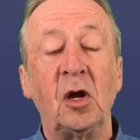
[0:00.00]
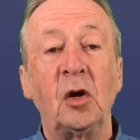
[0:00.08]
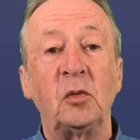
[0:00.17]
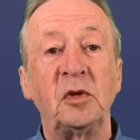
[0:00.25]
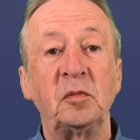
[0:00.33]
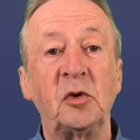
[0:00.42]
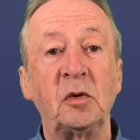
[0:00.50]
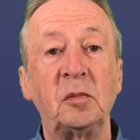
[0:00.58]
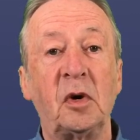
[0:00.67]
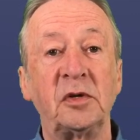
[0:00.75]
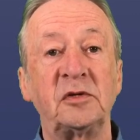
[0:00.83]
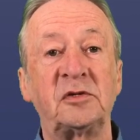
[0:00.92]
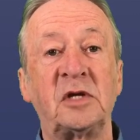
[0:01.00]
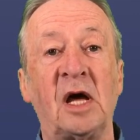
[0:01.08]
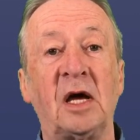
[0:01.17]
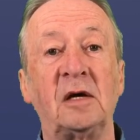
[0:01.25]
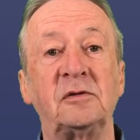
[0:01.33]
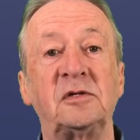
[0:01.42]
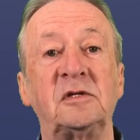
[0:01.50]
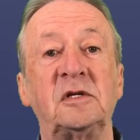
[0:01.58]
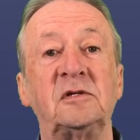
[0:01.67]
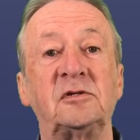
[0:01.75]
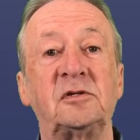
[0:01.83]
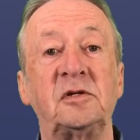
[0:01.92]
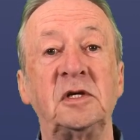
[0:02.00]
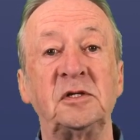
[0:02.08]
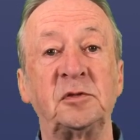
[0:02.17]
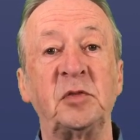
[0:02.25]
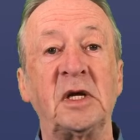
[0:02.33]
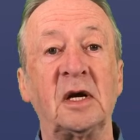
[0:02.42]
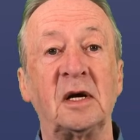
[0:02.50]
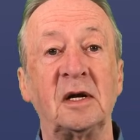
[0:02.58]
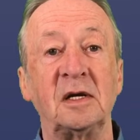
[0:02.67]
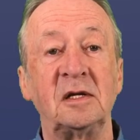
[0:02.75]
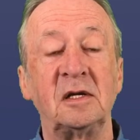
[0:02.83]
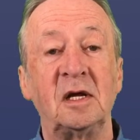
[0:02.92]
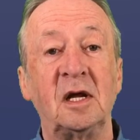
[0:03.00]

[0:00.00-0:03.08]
with more modest houses in streets behind,